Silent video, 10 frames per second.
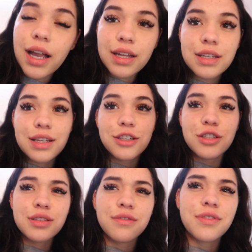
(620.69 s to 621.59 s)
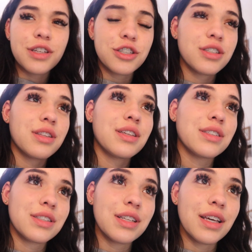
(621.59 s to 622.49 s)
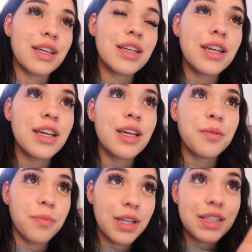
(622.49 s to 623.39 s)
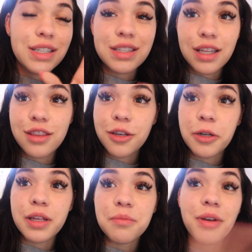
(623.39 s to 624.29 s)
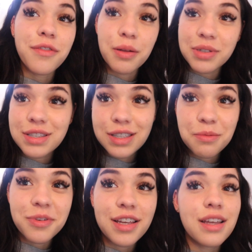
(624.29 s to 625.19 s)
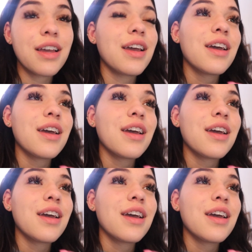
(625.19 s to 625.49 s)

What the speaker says: had intentions of finishing this today, but it's like 10:30. My family's sleeping.